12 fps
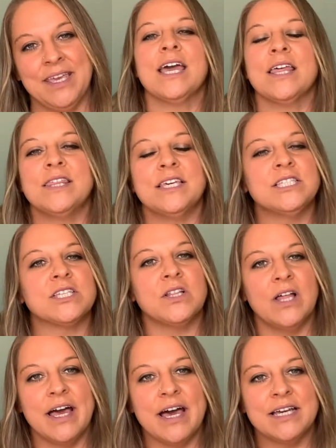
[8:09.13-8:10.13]
This
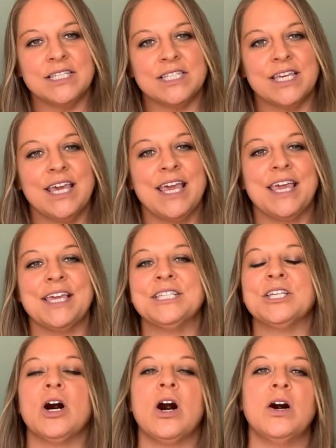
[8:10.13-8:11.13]
class is
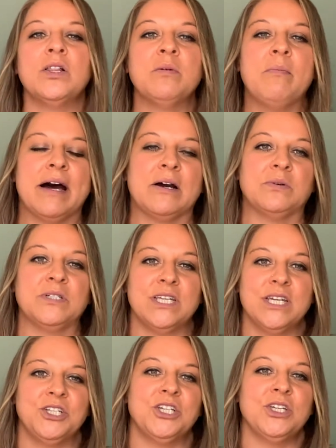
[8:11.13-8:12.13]
all about
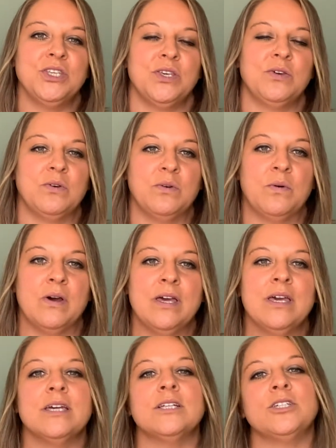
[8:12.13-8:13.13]
teaching you
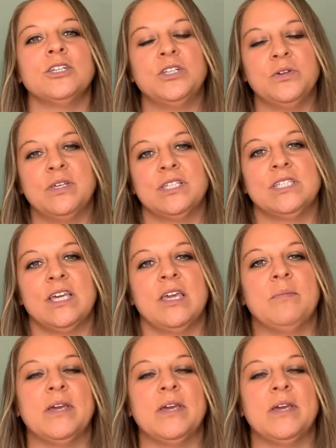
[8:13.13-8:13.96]
to do the same.